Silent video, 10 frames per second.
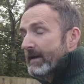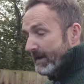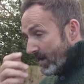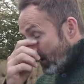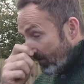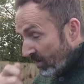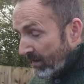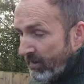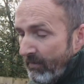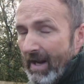You know, I've got
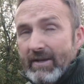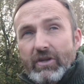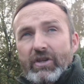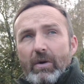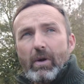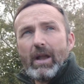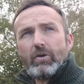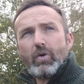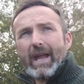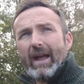a good relationship with the
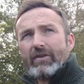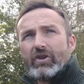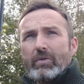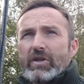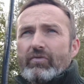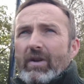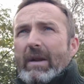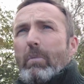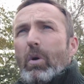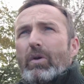local council, which is really
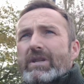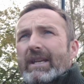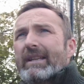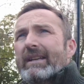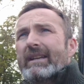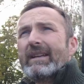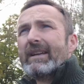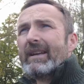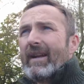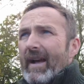important.
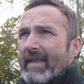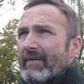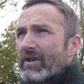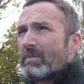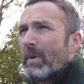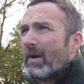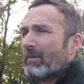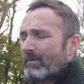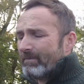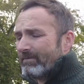And they've just
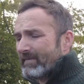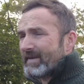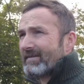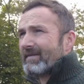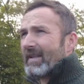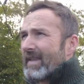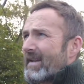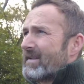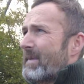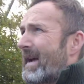built, I think
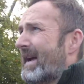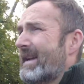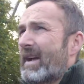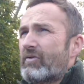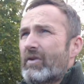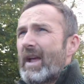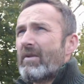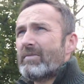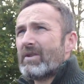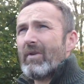there's about 800
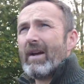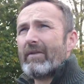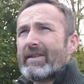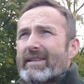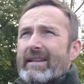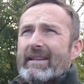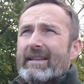homes around us.